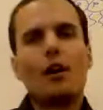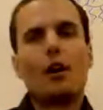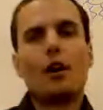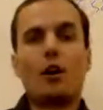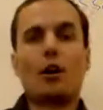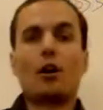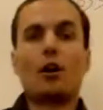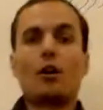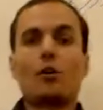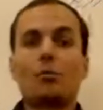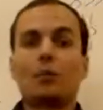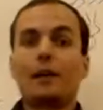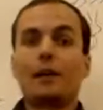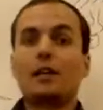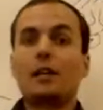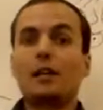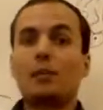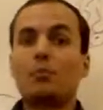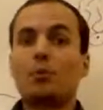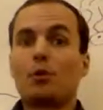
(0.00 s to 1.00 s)
are
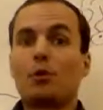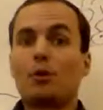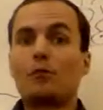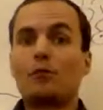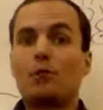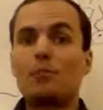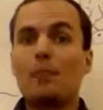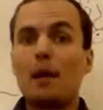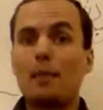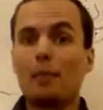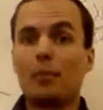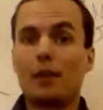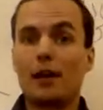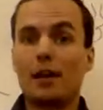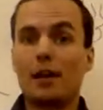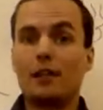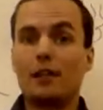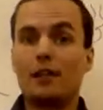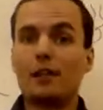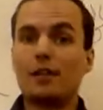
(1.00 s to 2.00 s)
really important for
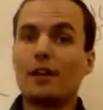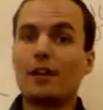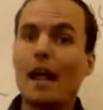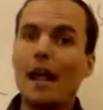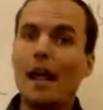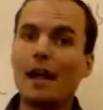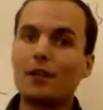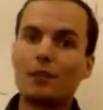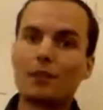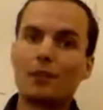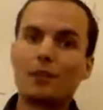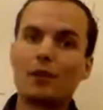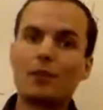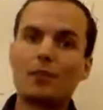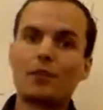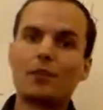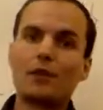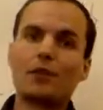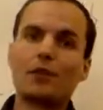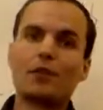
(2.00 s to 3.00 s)
membranes and for a
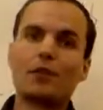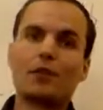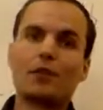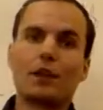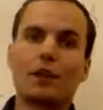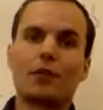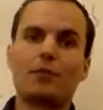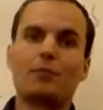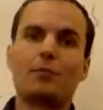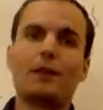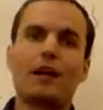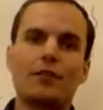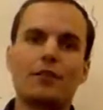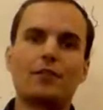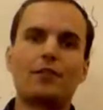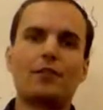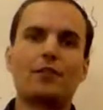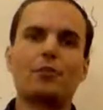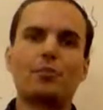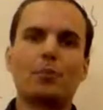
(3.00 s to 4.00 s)
number of other things because
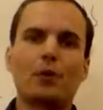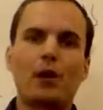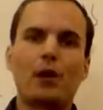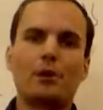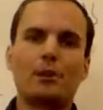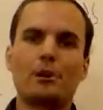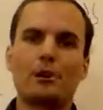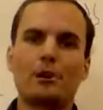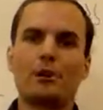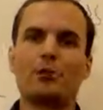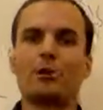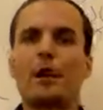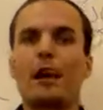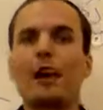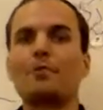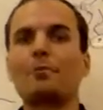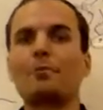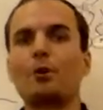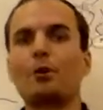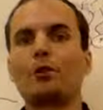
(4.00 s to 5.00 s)
of these properties where they
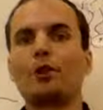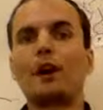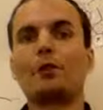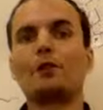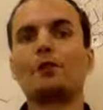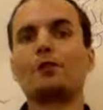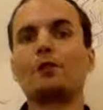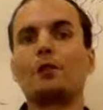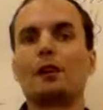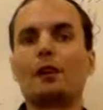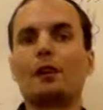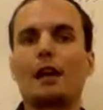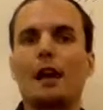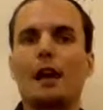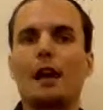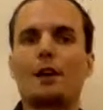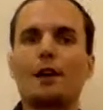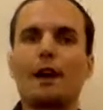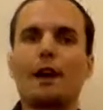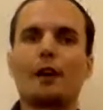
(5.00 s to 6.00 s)
have both hydrophilic
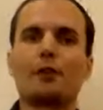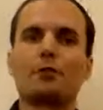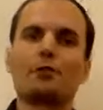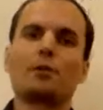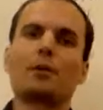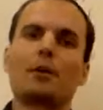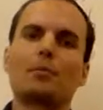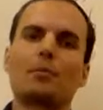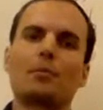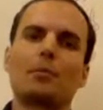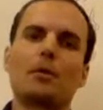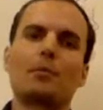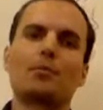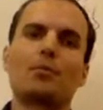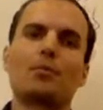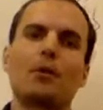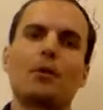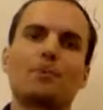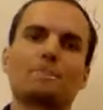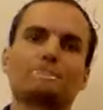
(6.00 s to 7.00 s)
and hydrophobic
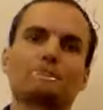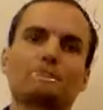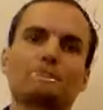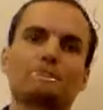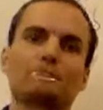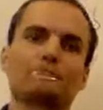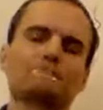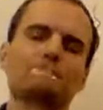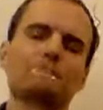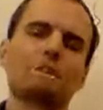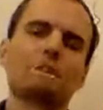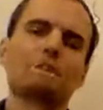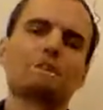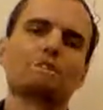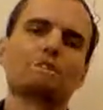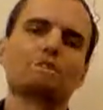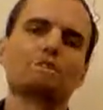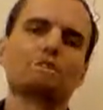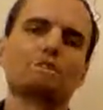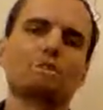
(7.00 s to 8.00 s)
properties.
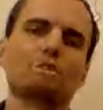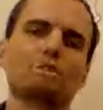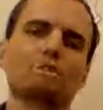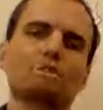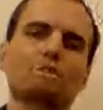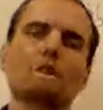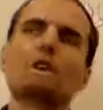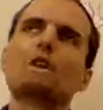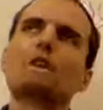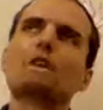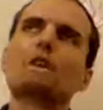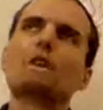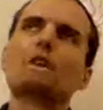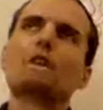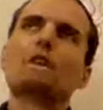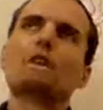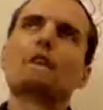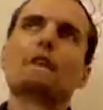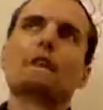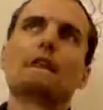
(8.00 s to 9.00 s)
So
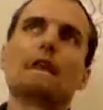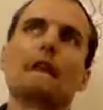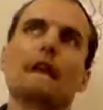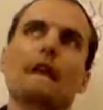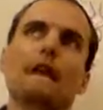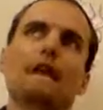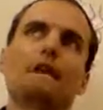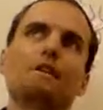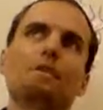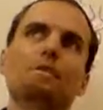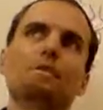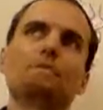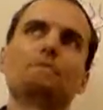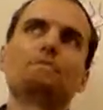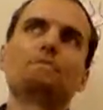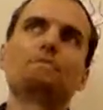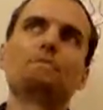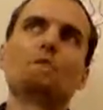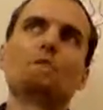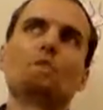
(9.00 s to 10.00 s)
now